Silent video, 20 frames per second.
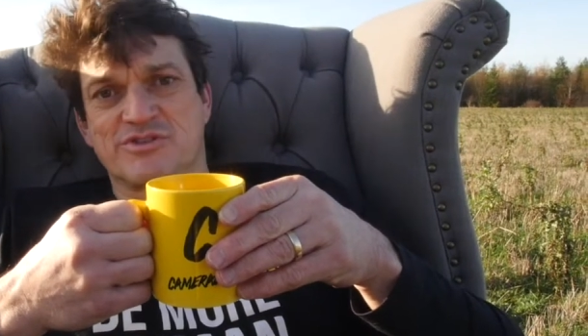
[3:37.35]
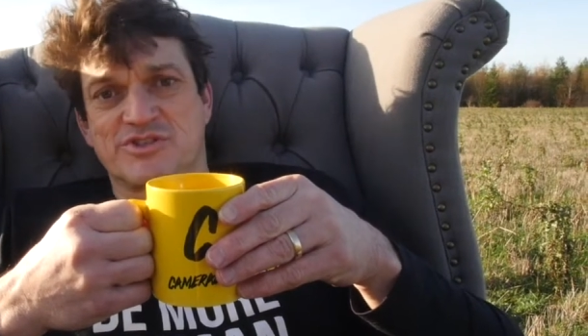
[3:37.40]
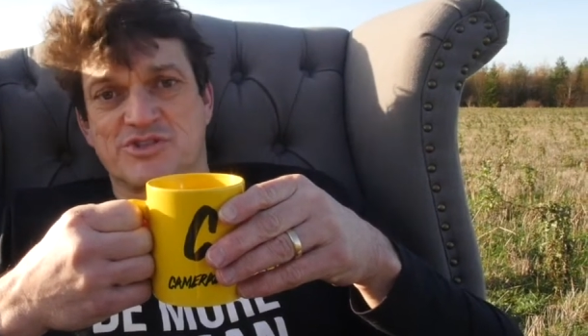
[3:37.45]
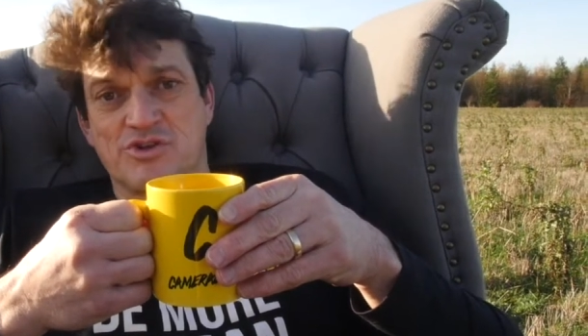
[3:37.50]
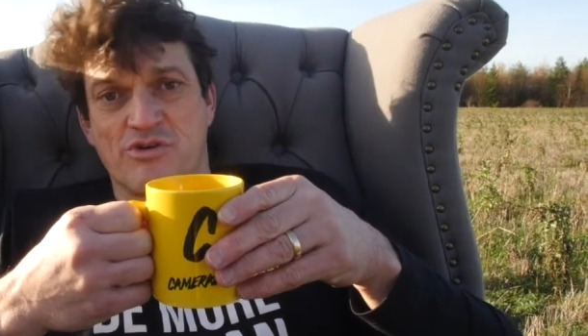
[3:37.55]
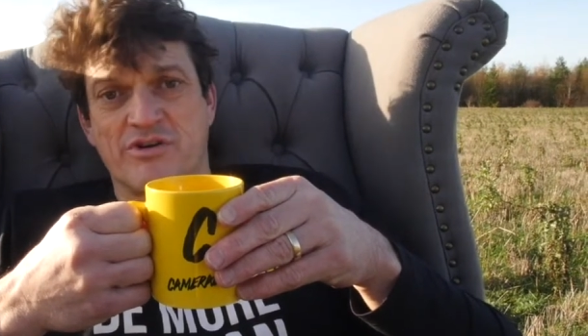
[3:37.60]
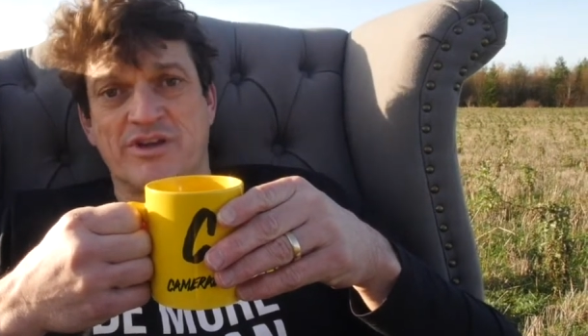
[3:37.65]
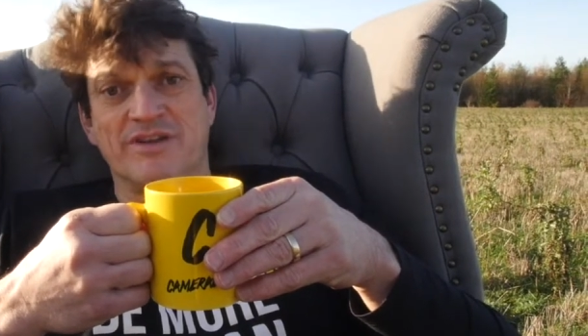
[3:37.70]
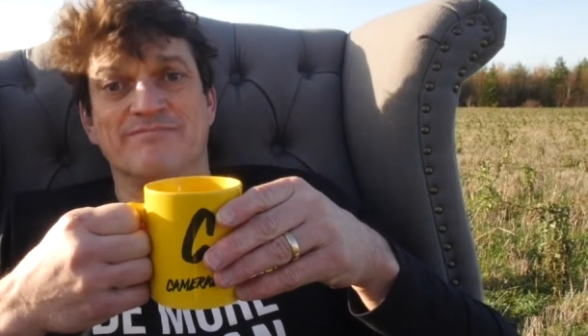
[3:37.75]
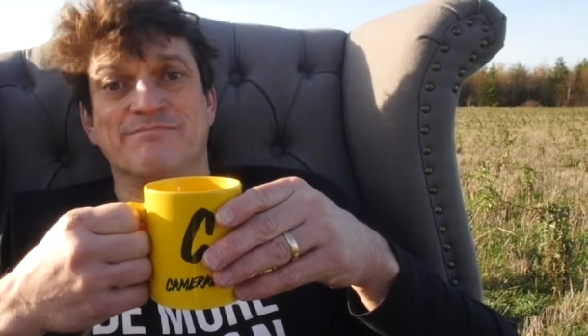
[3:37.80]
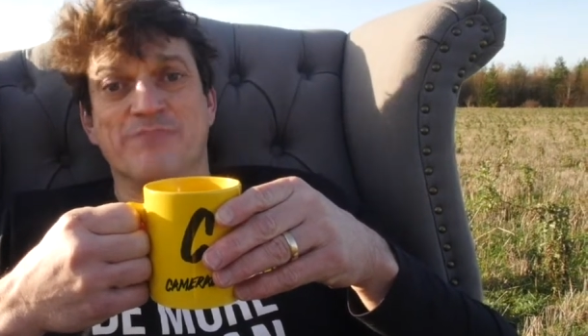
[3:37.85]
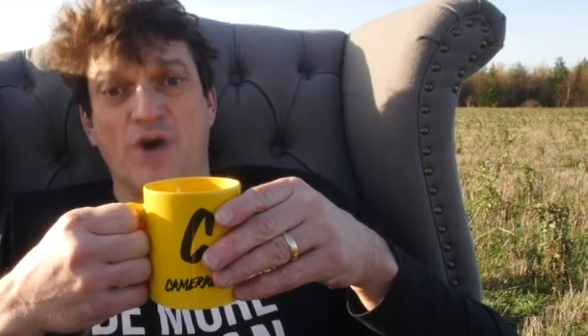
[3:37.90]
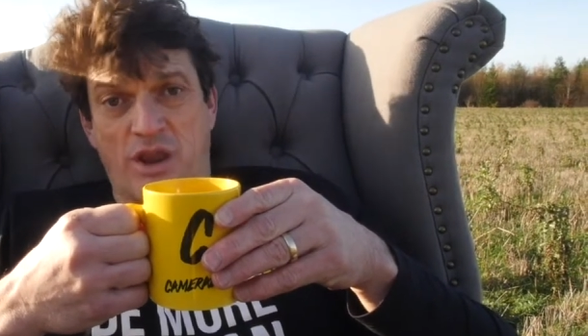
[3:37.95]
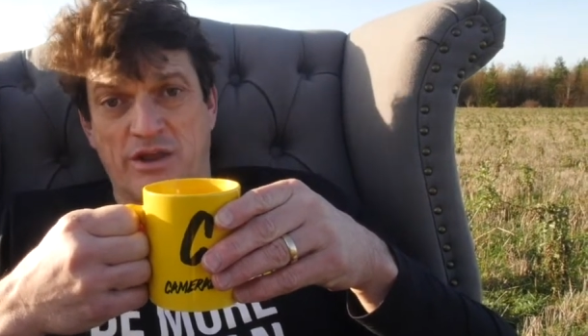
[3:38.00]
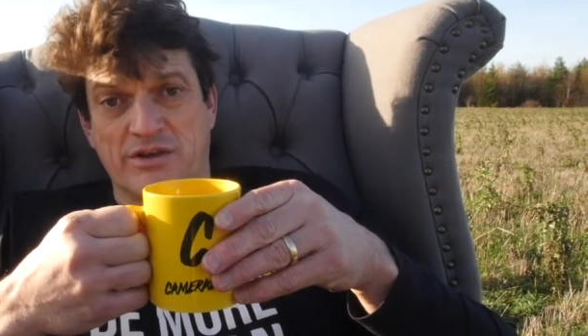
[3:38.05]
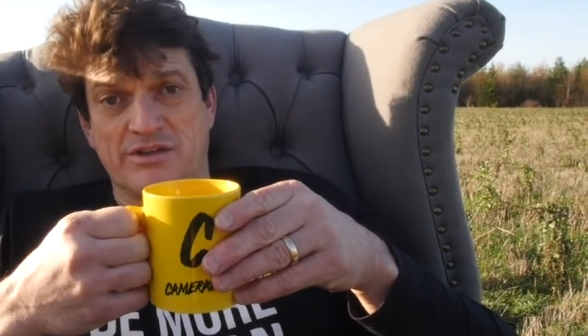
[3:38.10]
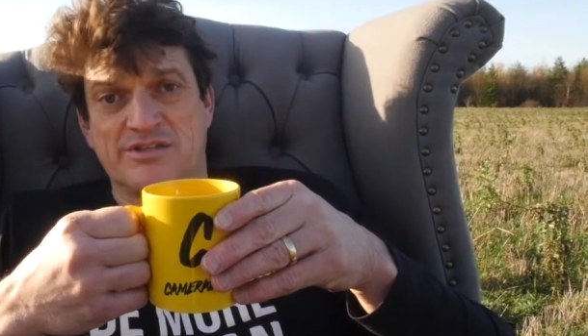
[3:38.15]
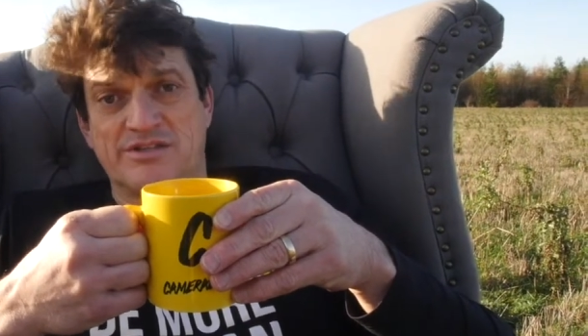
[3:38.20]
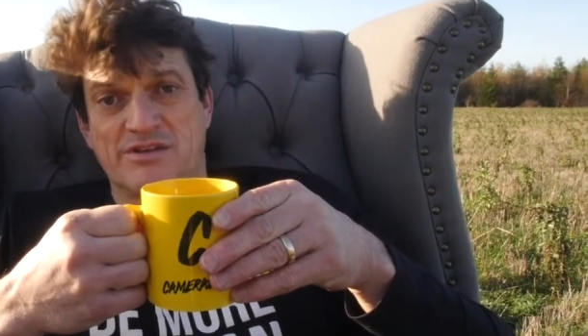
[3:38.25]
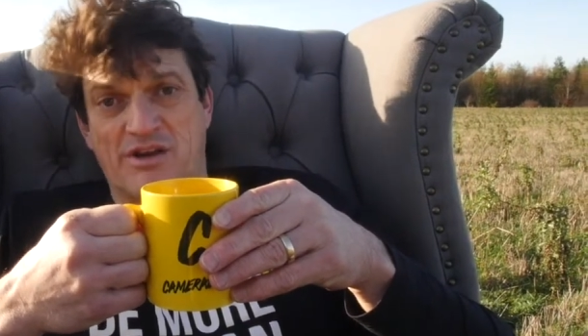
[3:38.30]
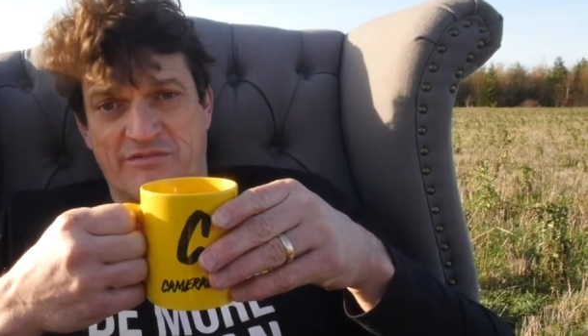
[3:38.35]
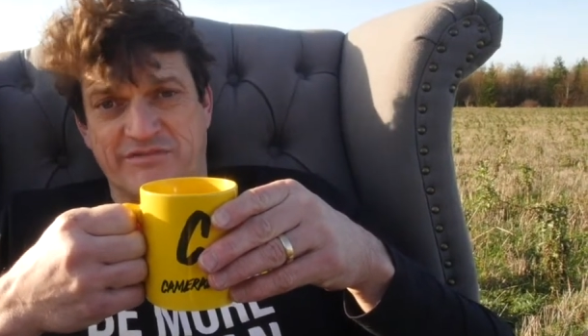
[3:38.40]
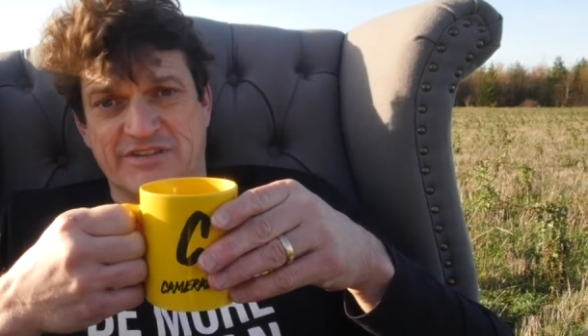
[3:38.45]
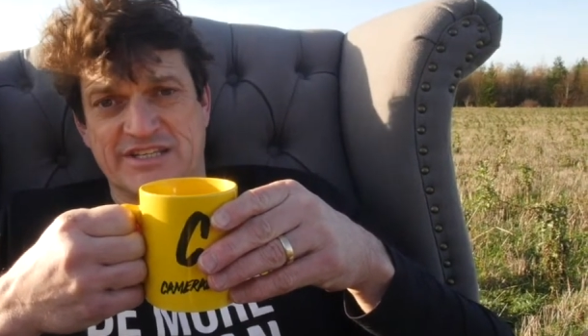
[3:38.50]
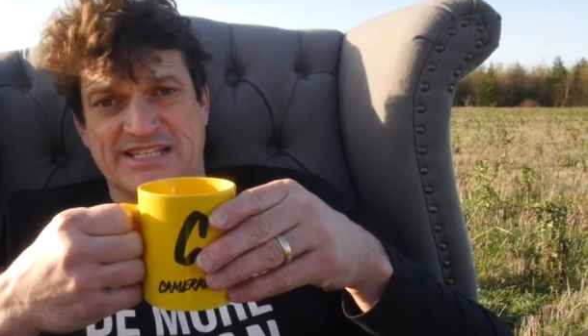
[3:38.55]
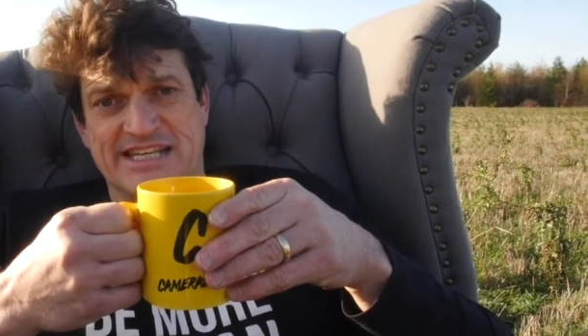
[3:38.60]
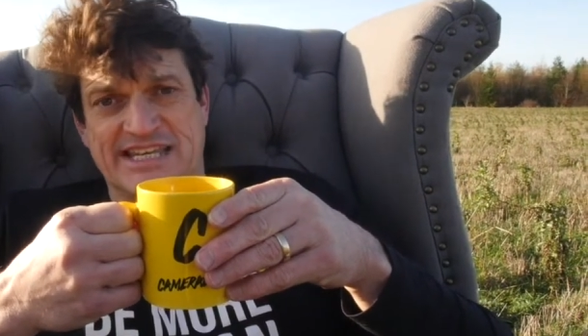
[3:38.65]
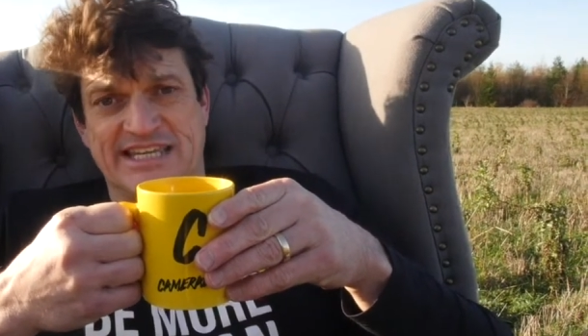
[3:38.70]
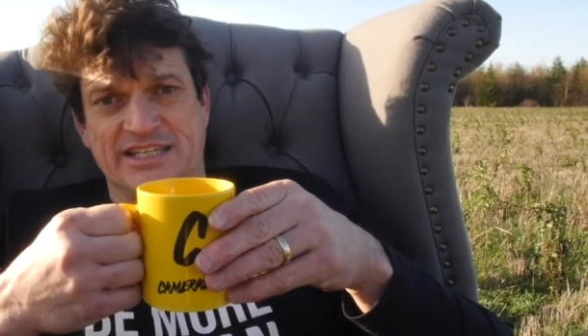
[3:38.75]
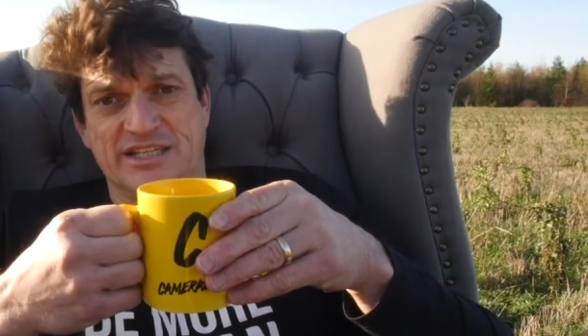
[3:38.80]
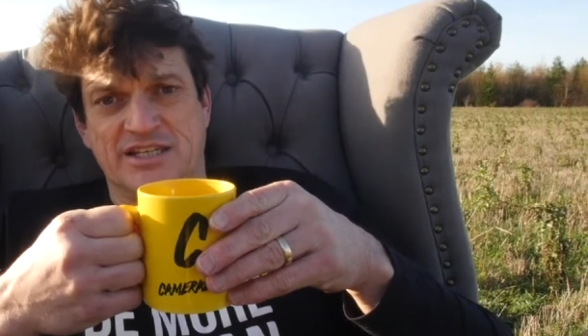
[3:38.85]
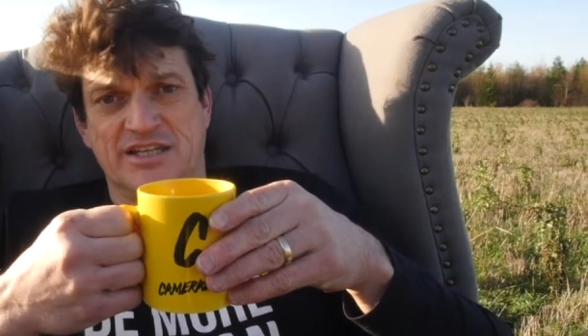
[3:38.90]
talking bollocks, obviously.